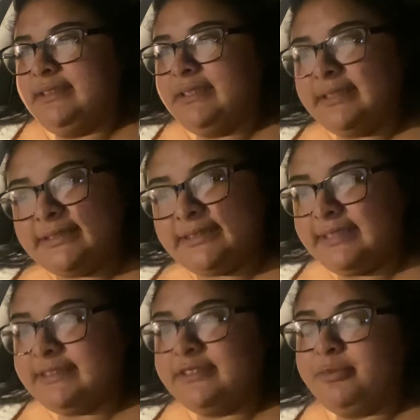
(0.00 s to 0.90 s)

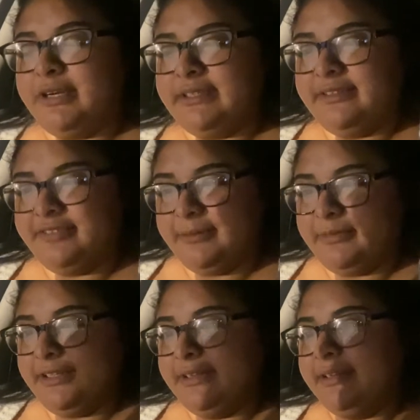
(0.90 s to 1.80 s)
extensive Bradley
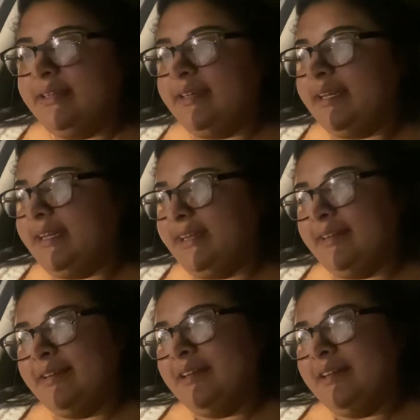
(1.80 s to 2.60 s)
family. Hey,